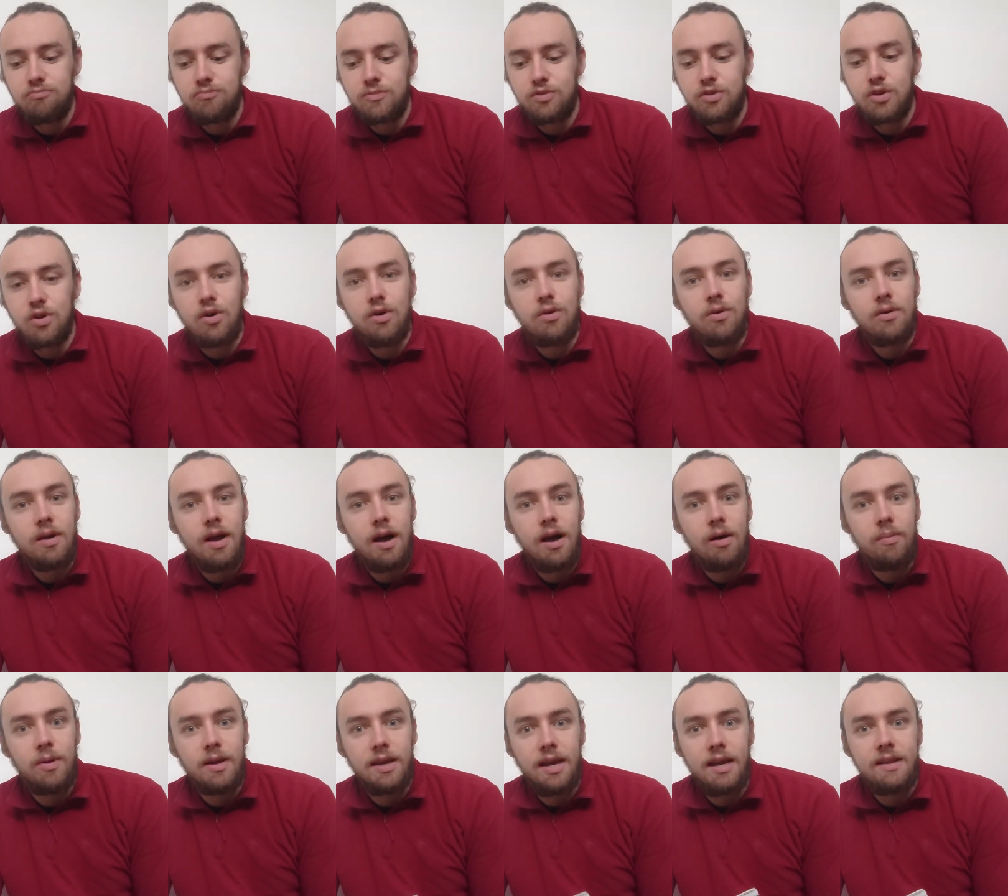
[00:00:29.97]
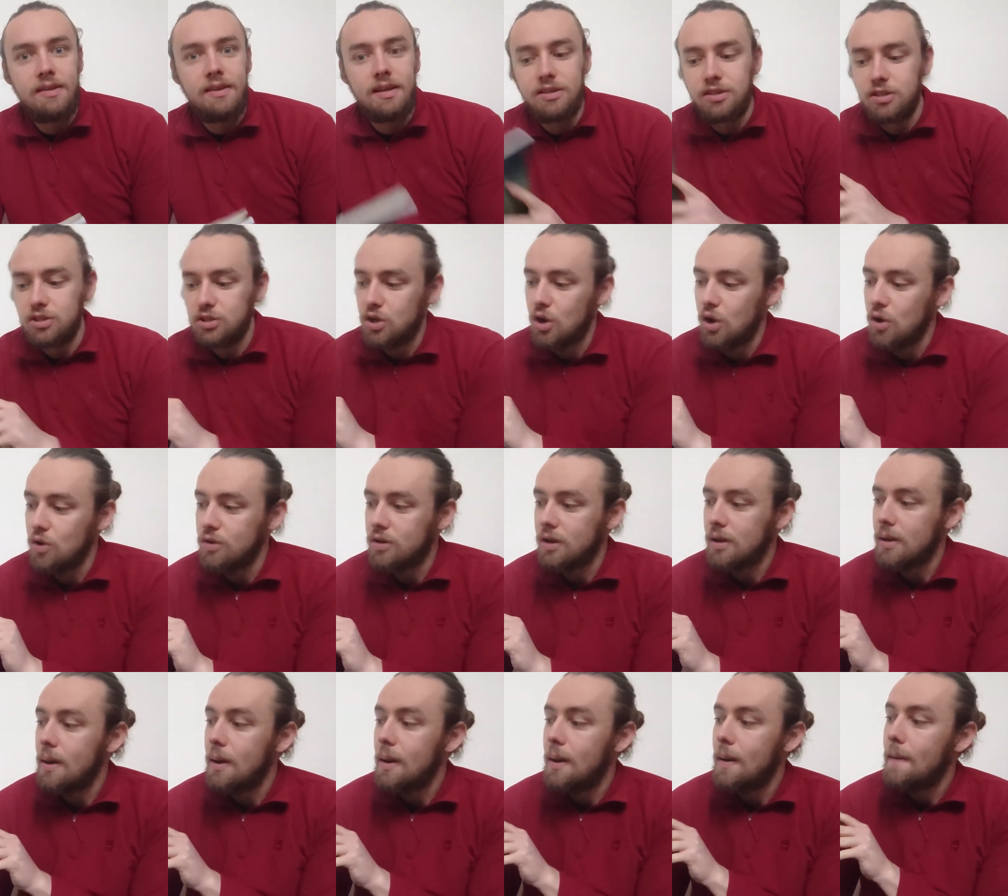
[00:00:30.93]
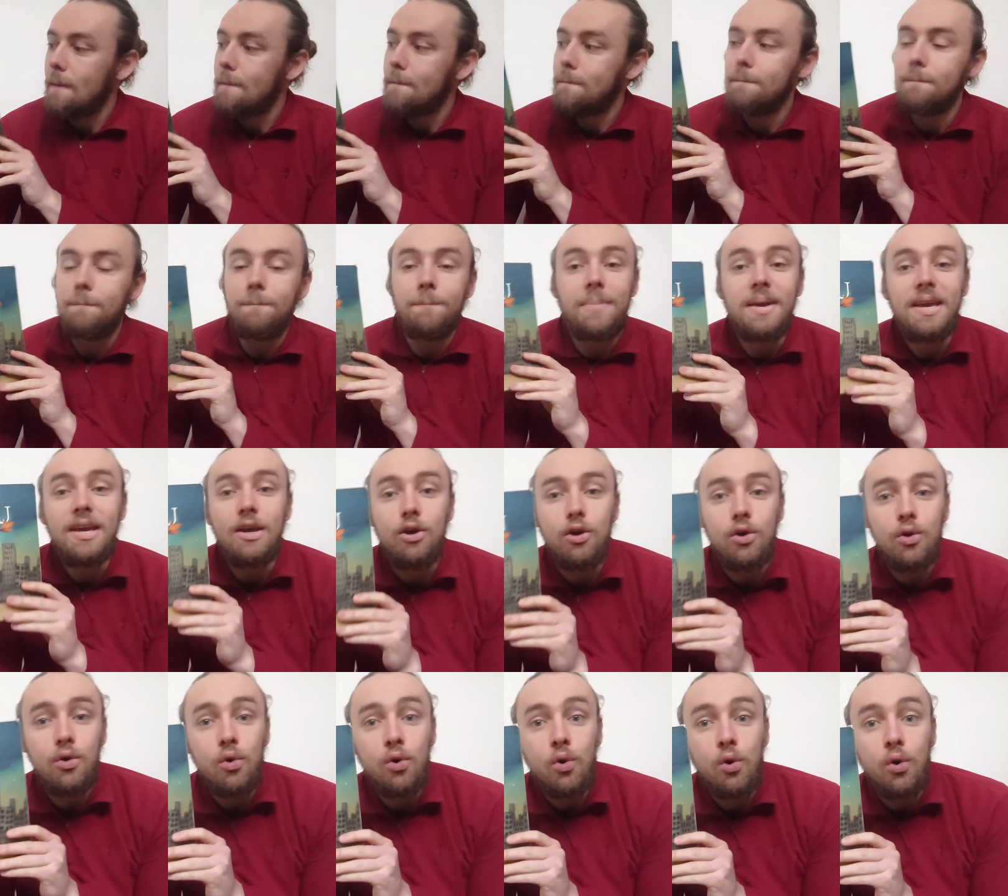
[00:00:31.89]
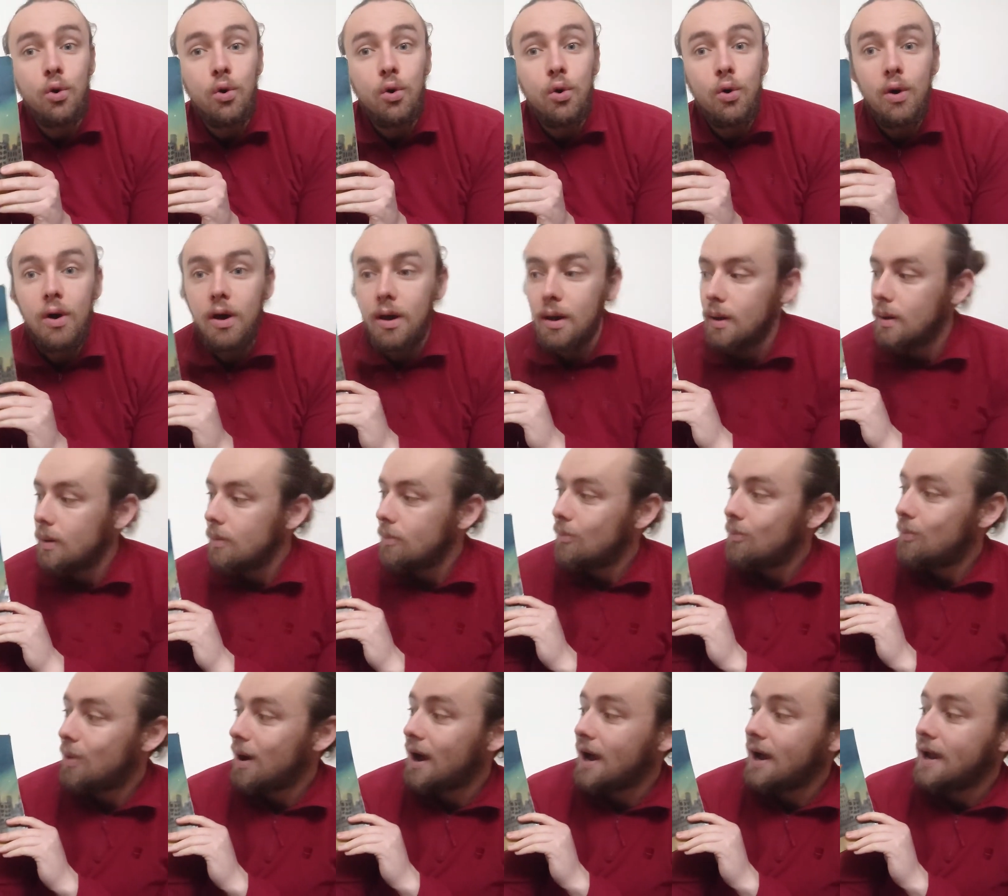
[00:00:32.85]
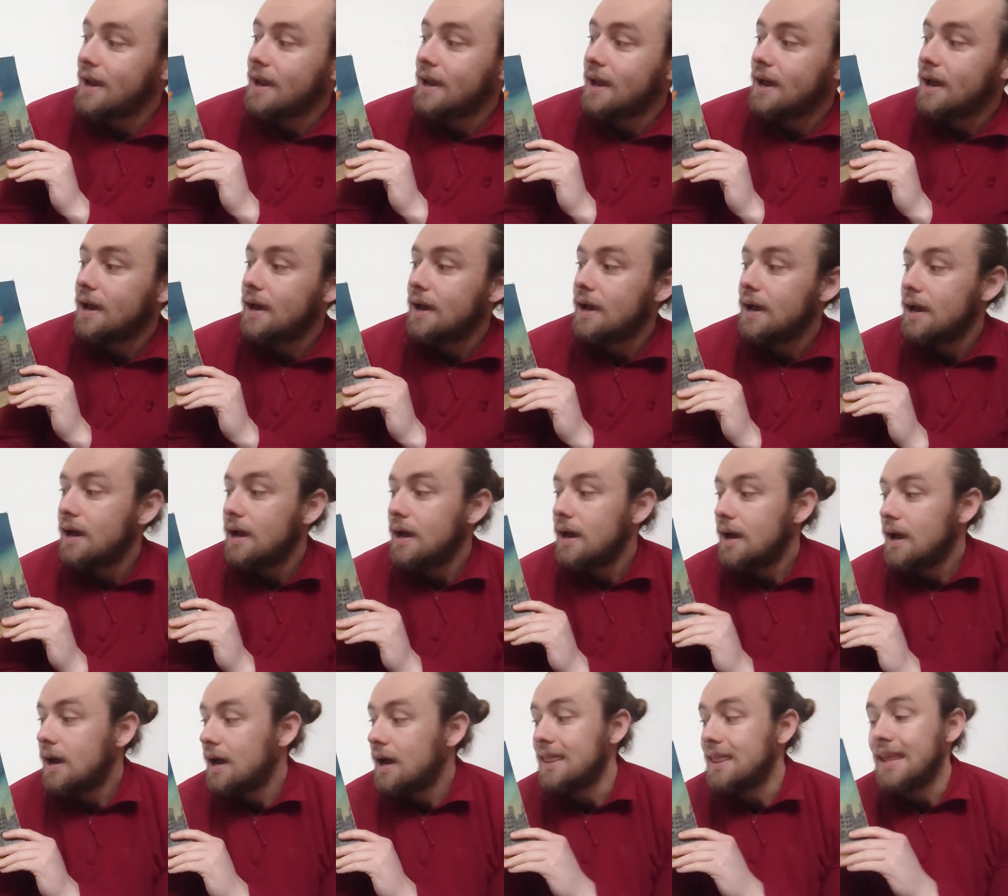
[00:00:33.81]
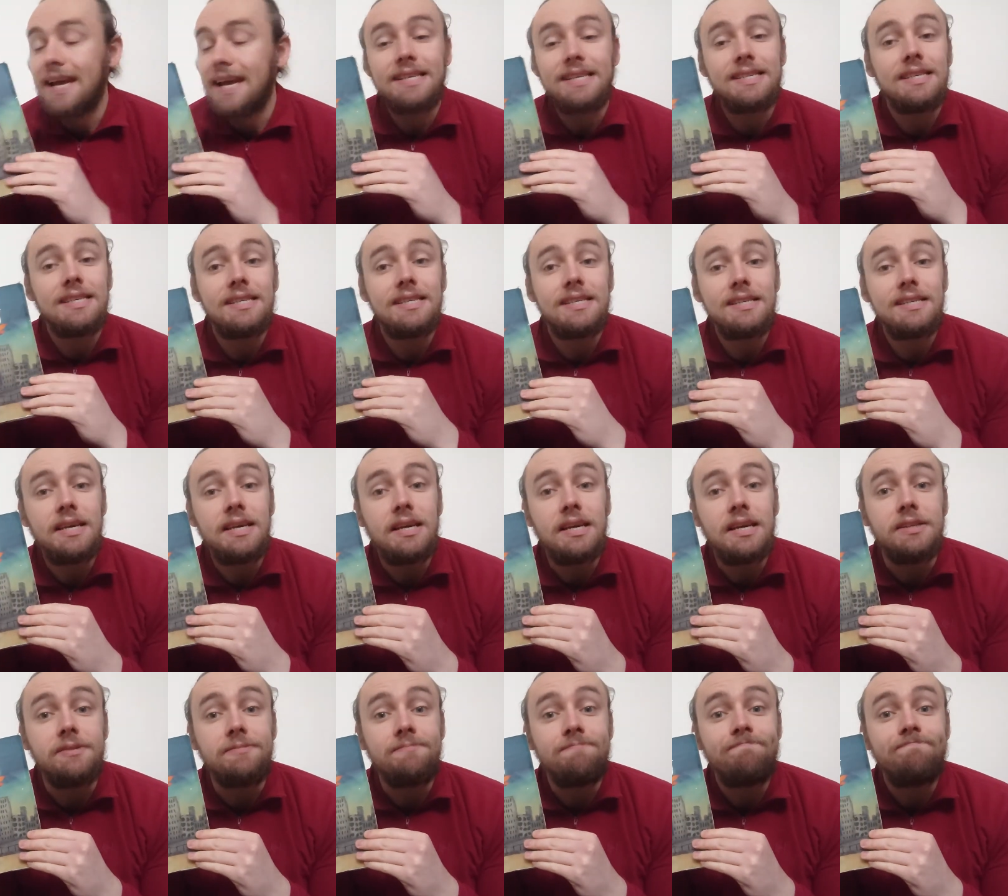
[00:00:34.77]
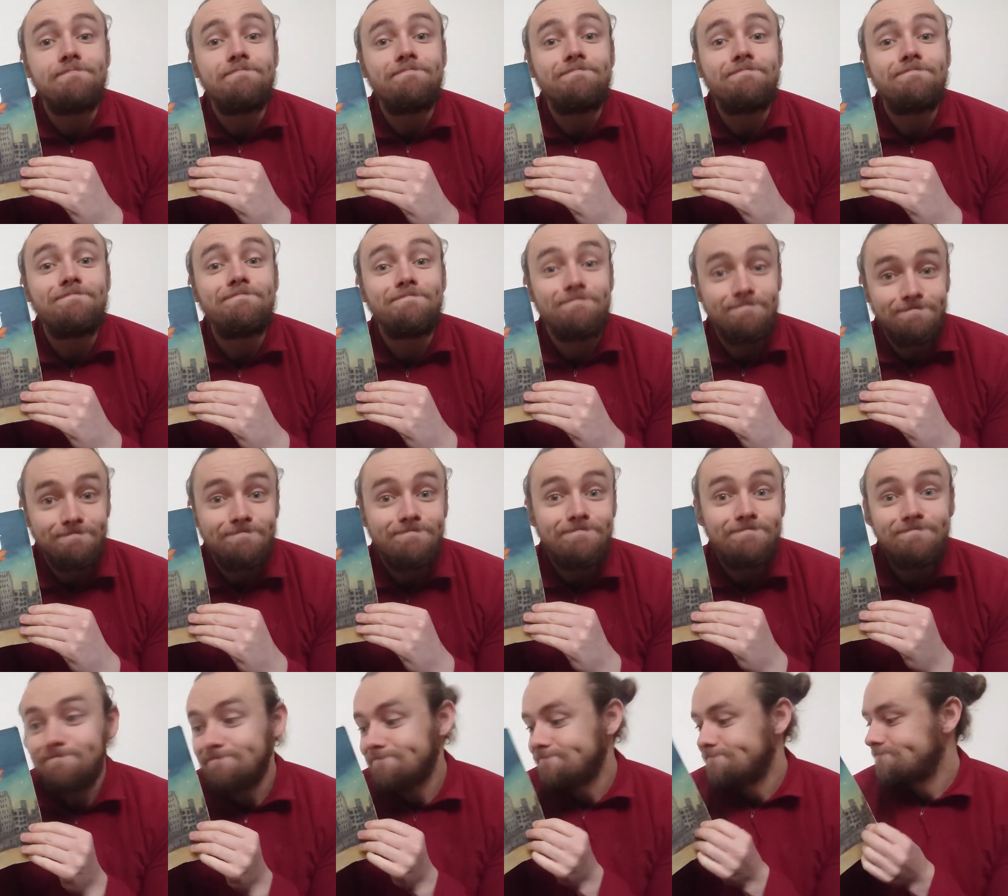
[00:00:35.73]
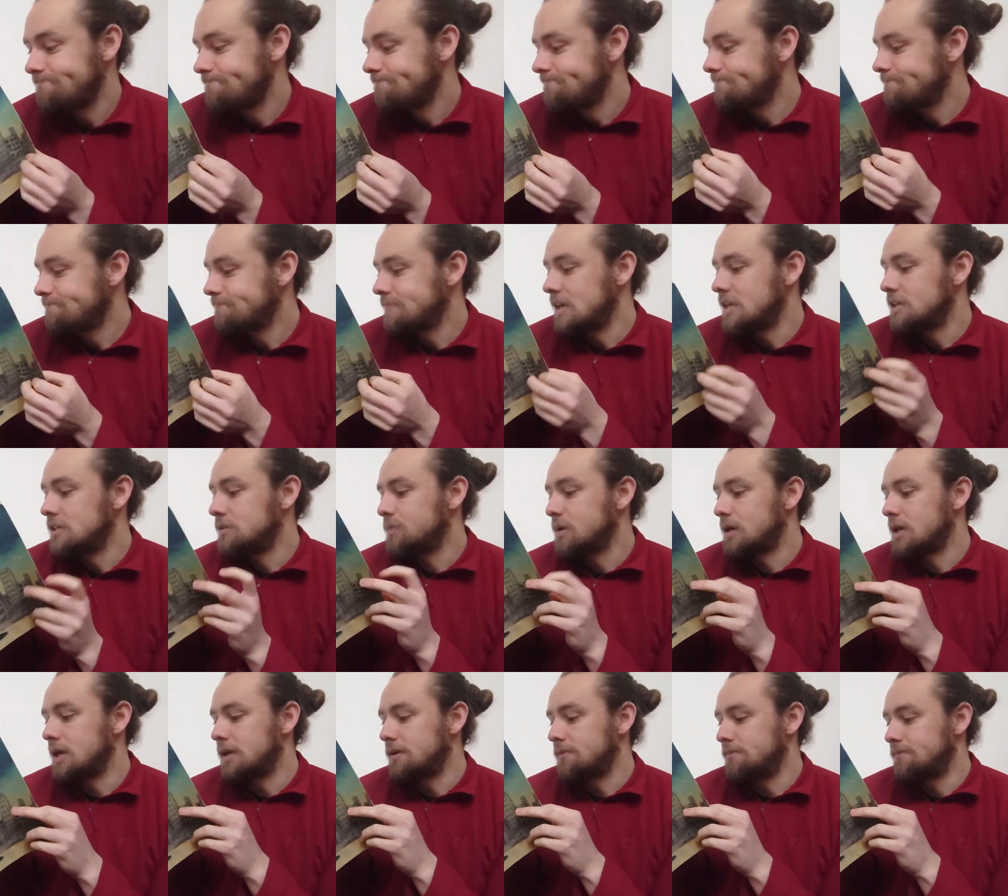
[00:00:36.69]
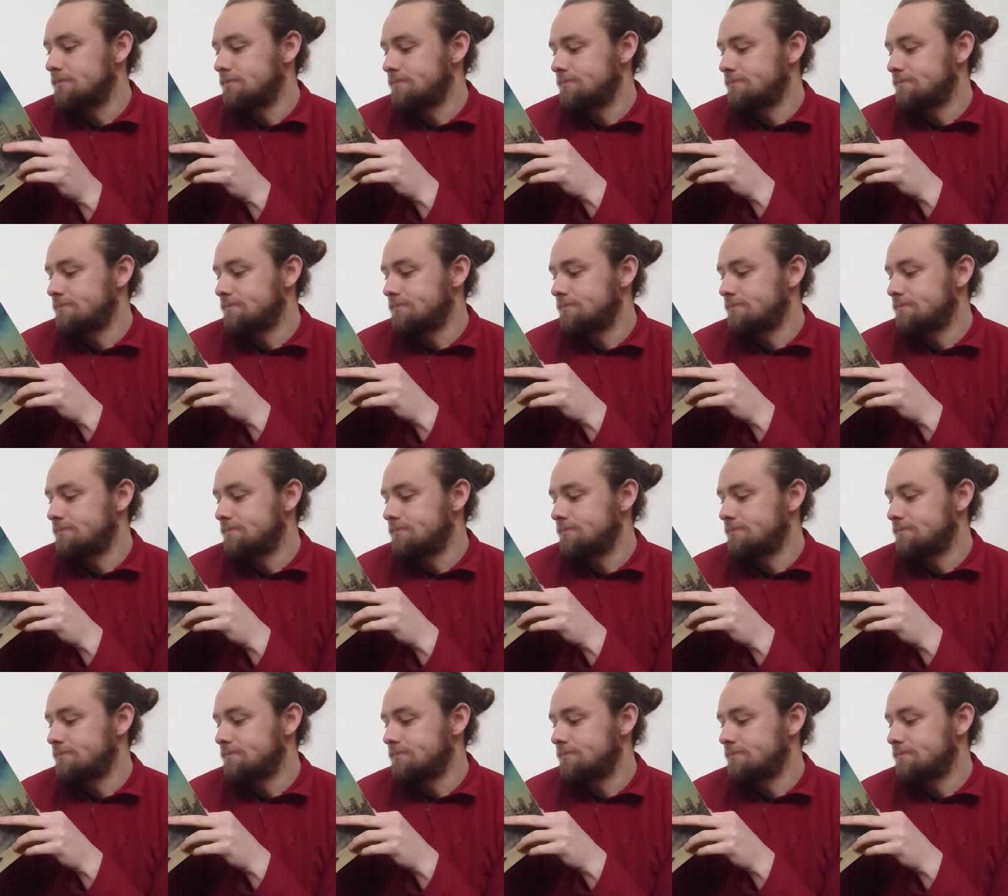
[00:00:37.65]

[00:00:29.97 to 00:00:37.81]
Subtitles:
So I'll begin. This is called Beegu by Alexis Deacon. Let's begin.